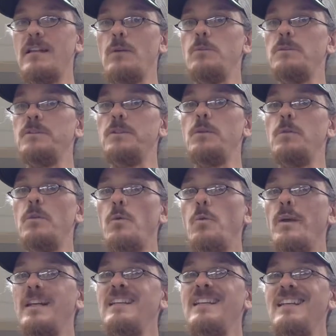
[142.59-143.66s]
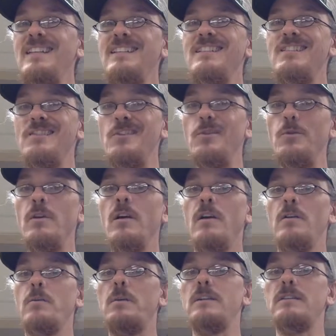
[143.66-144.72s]
that will do what we need to do
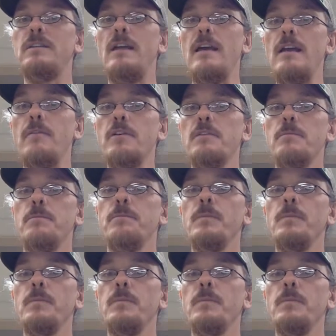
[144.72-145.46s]
with the hammers.